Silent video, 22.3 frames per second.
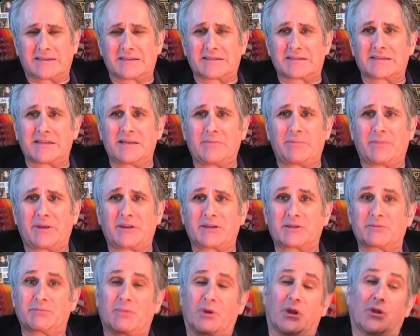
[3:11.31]
Sleeping
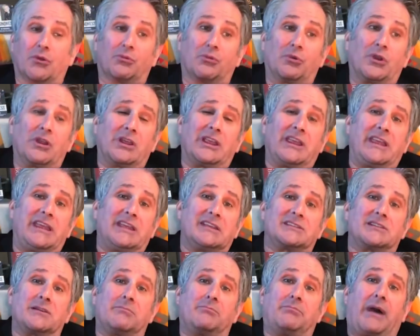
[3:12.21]
Spirit really
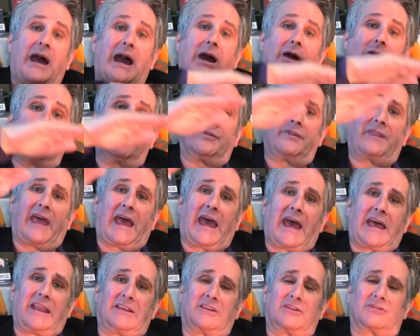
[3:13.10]
is about
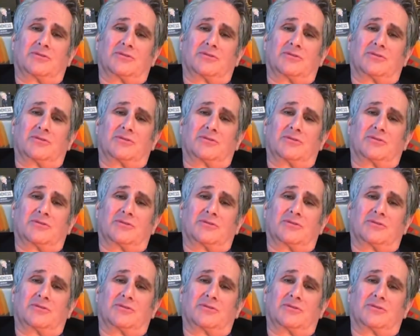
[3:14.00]
that